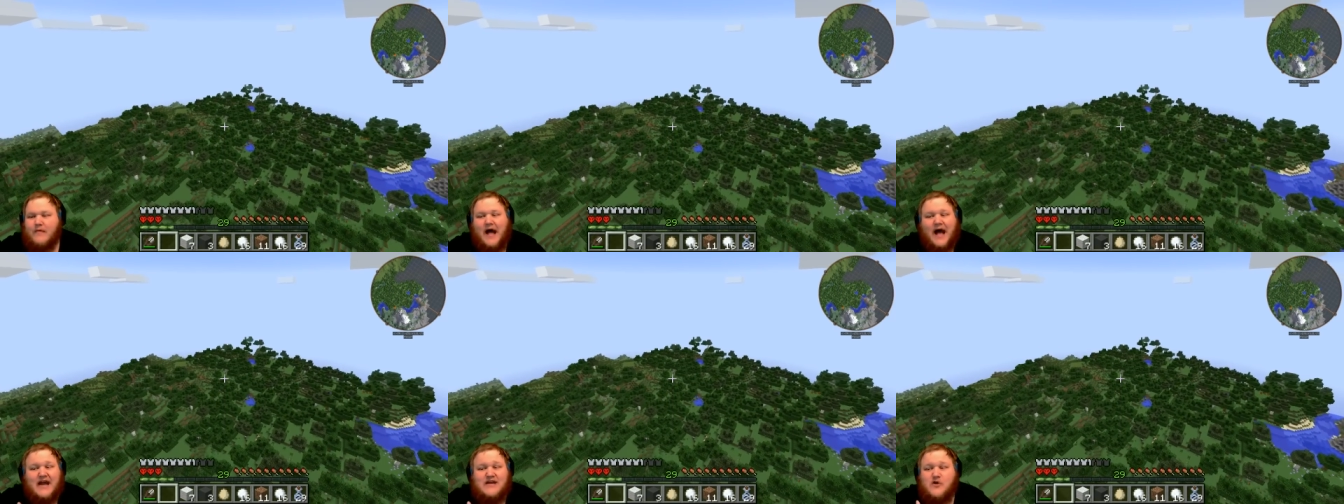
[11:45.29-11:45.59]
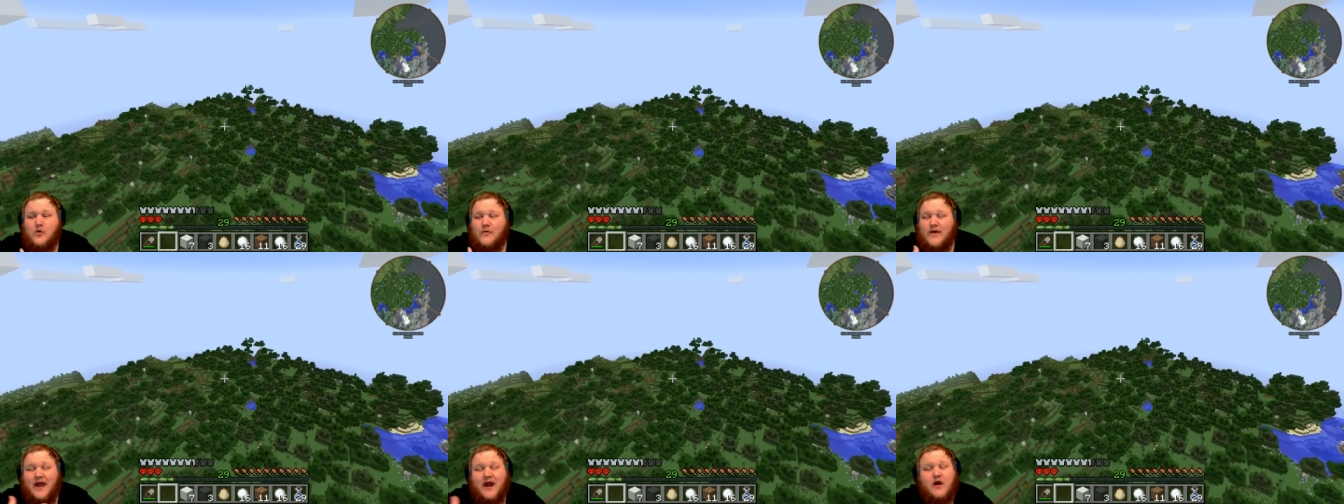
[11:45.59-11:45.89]
I
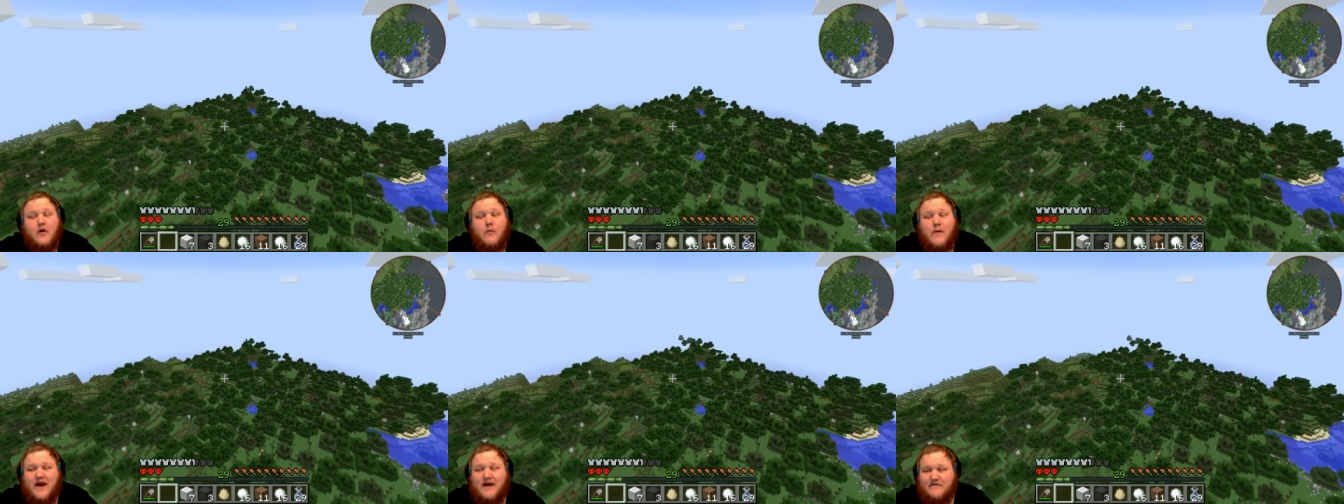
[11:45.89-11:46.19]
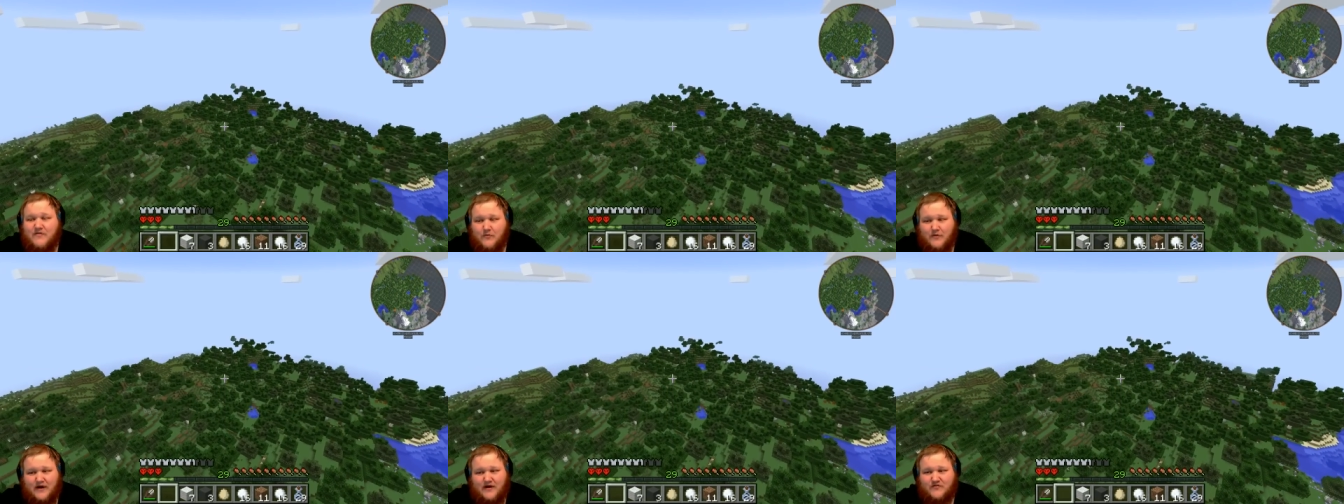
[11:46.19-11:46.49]
don't care what
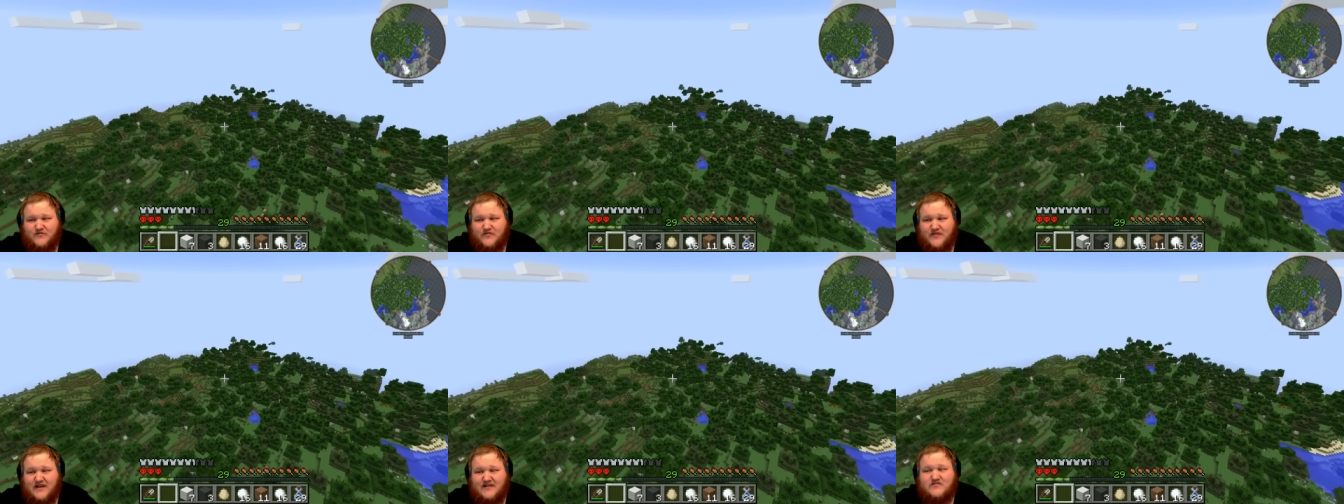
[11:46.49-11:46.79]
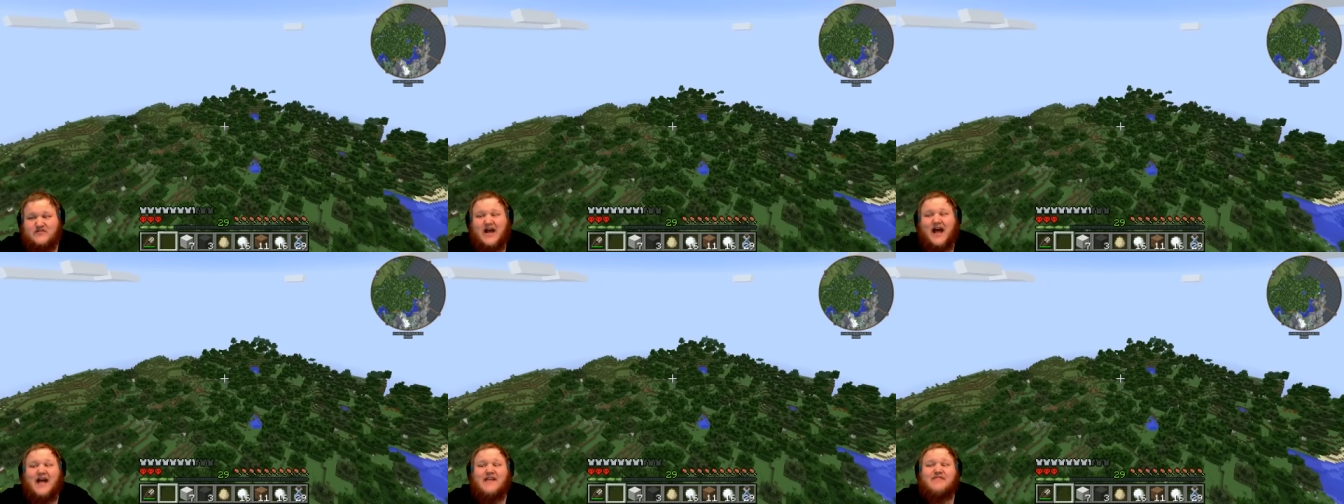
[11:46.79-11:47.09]
everyone else
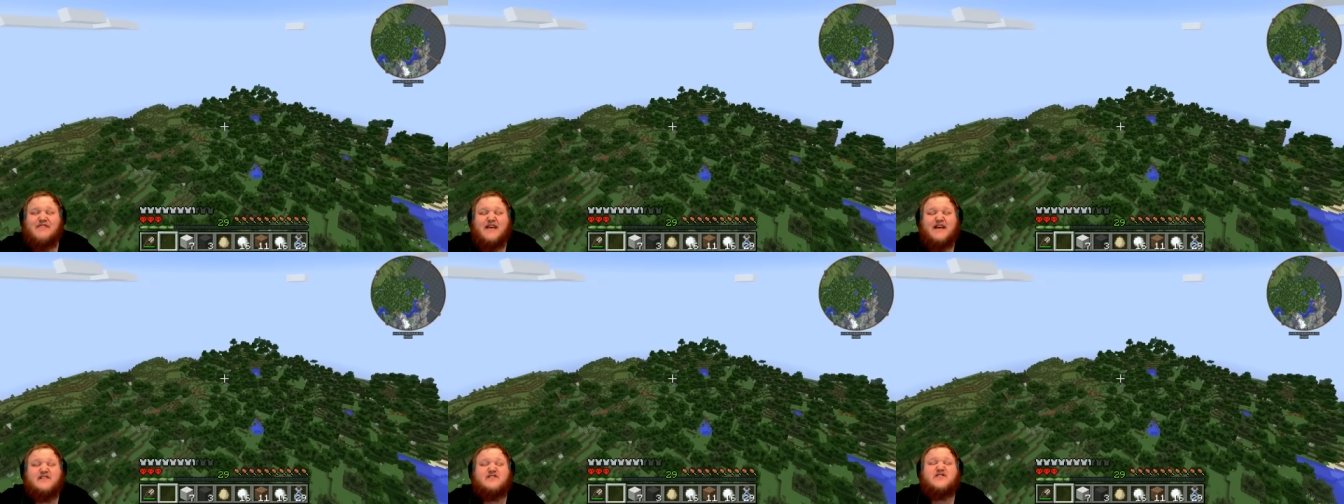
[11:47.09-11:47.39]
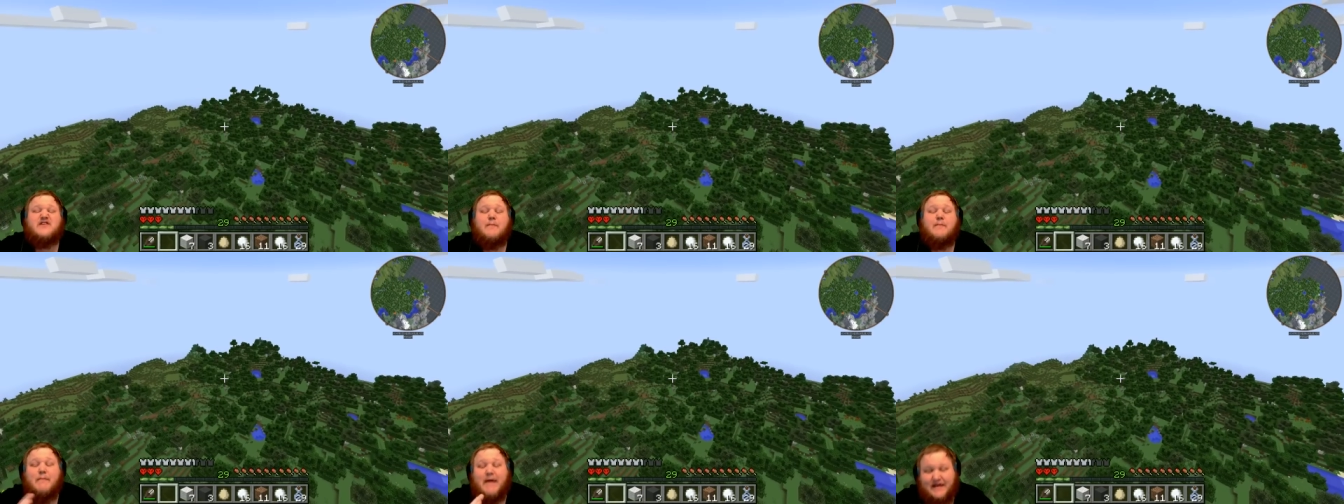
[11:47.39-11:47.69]
thinks. I think
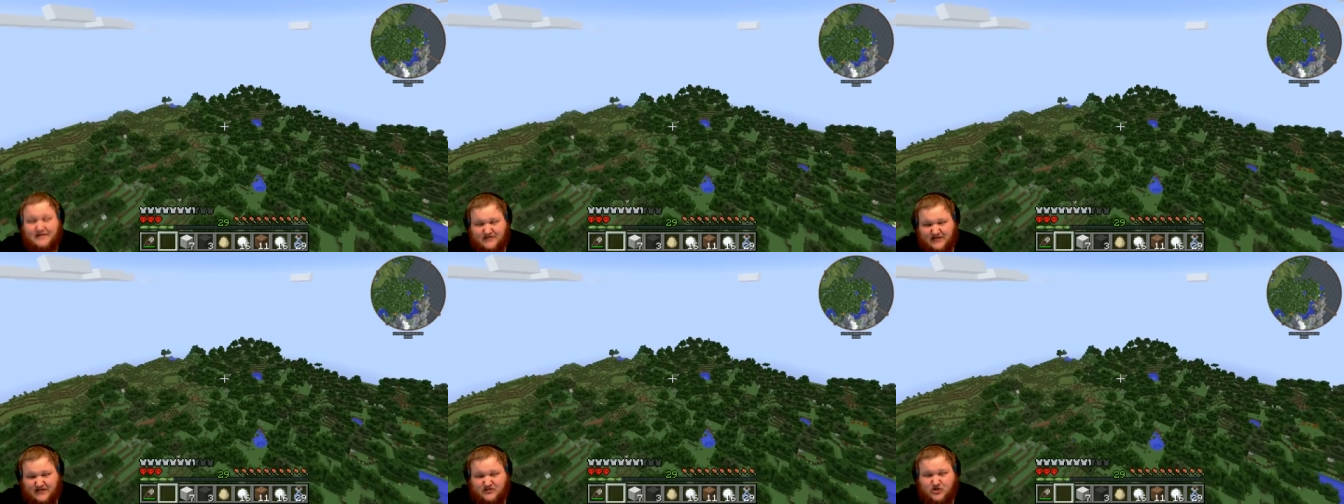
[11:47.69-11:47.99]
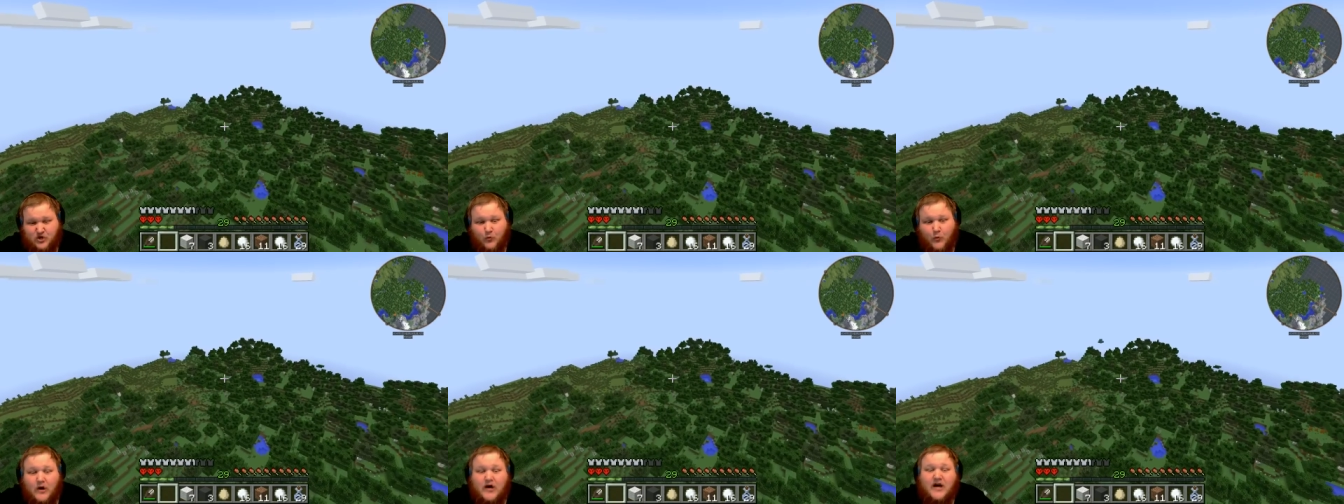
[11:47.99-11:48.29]
it's amazing.
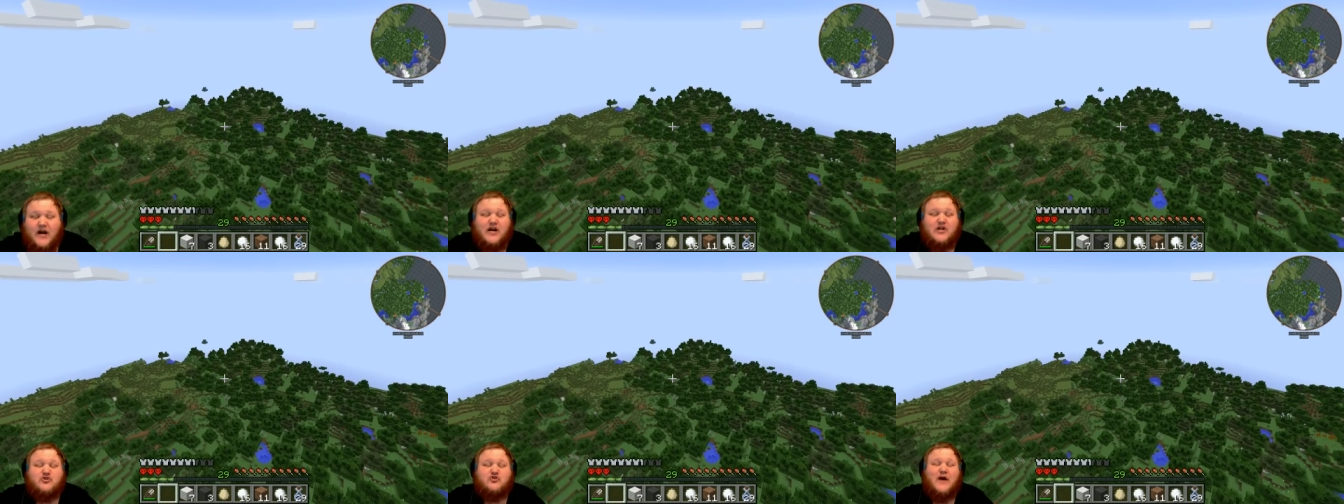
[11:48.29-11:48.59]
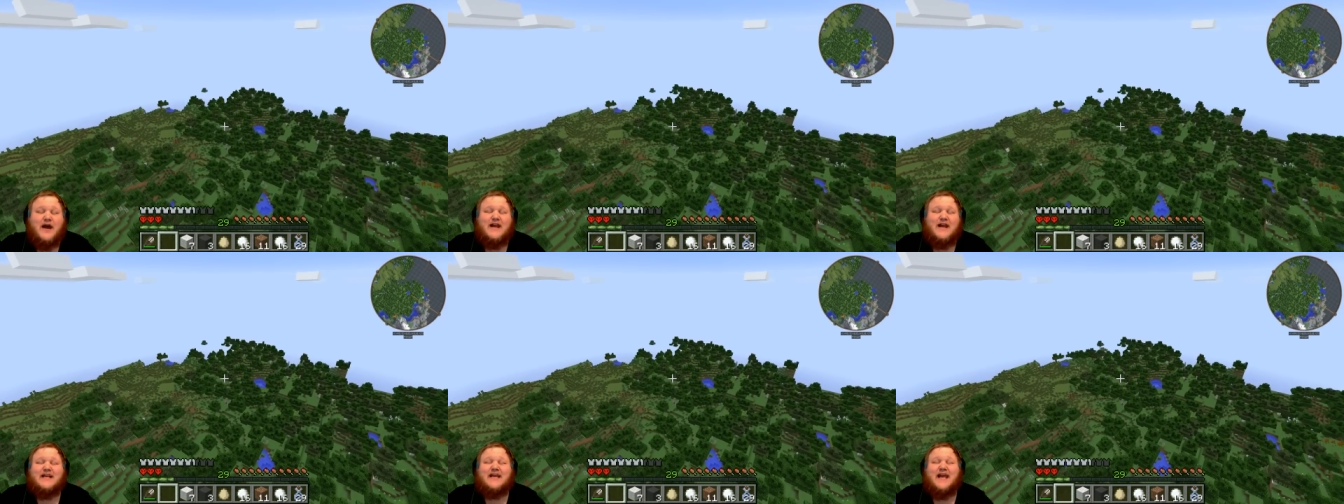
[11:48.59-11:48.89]
So we're going to
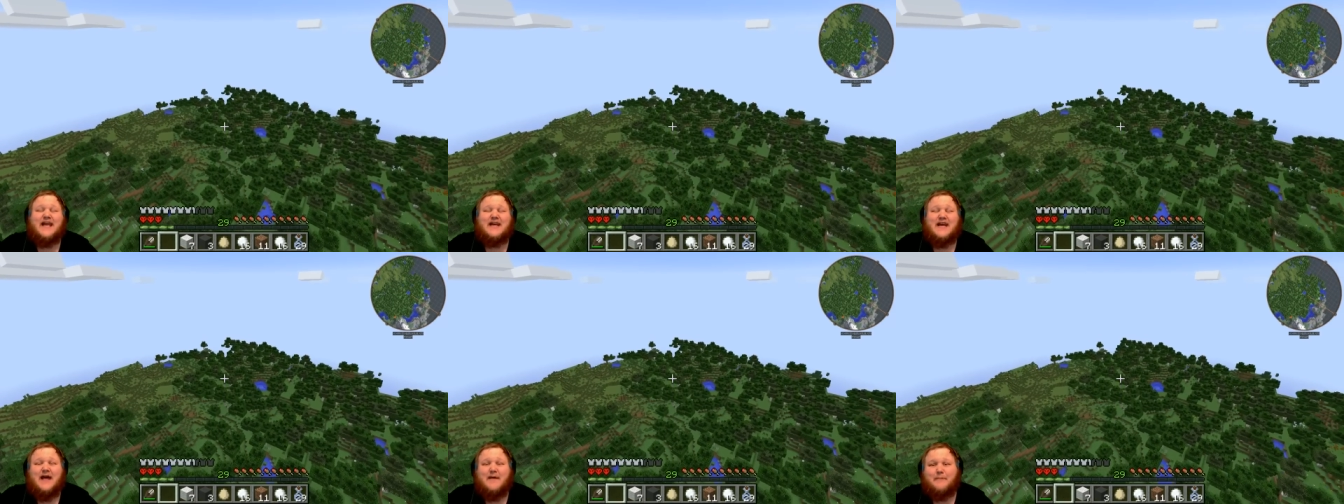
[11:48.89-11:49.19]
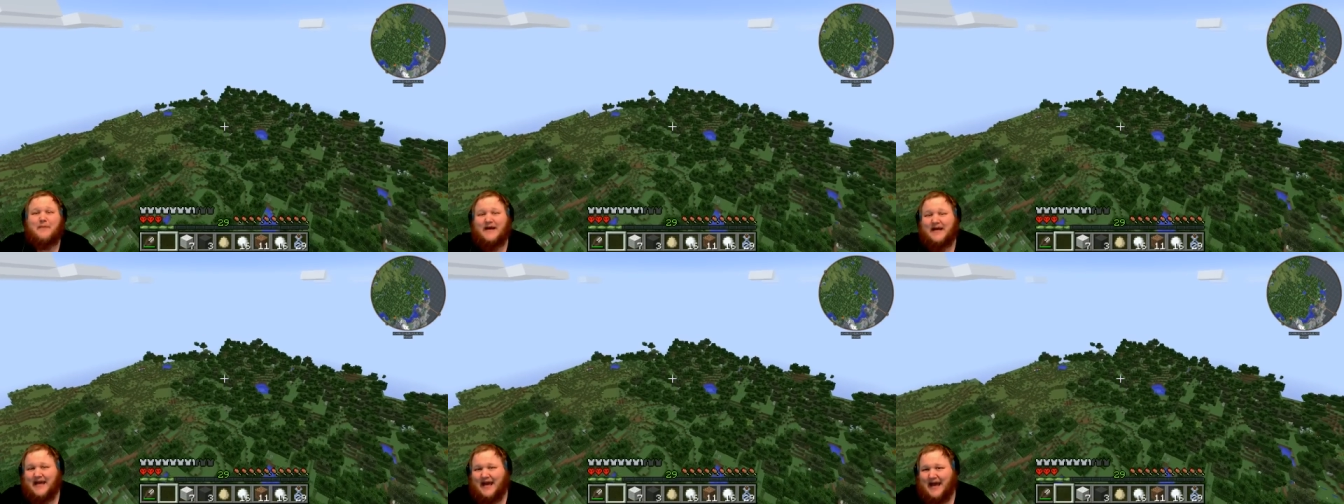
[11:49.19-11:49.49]
try to
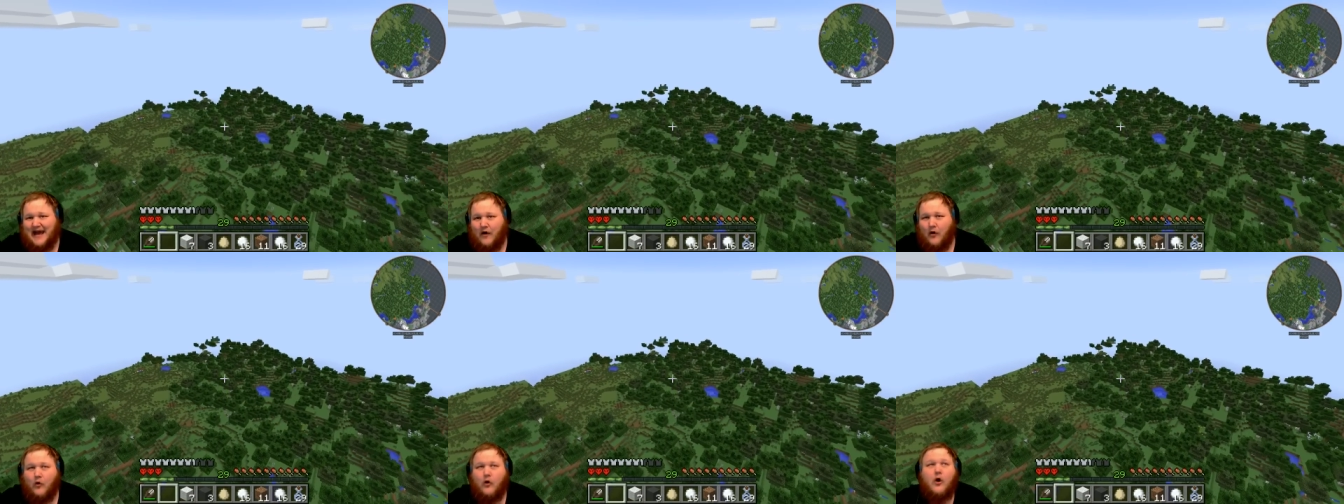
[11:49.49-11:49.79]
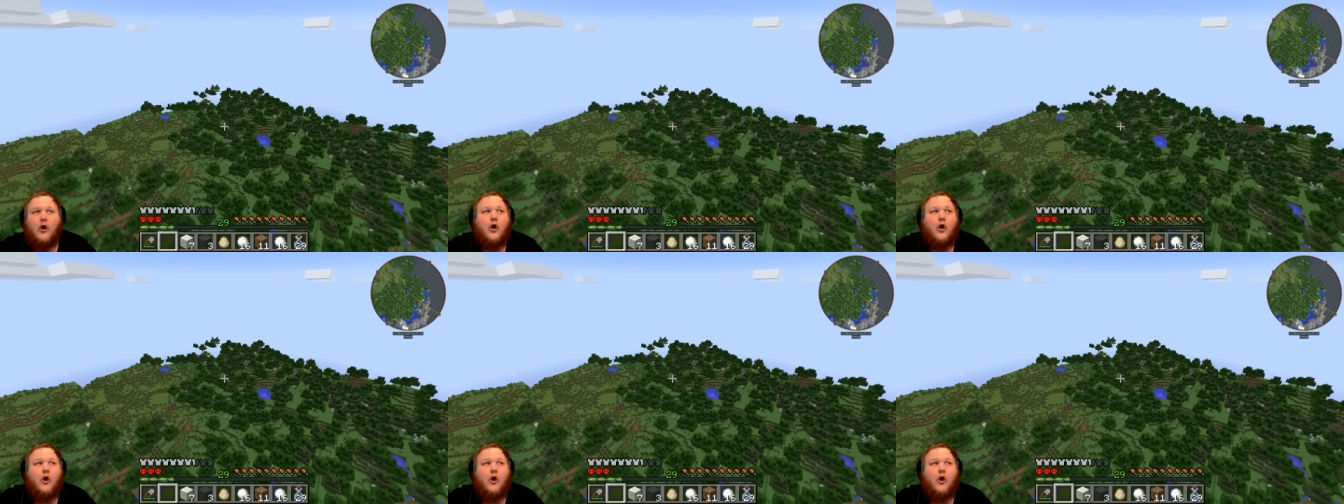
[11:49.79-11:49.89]
kidnap a cow.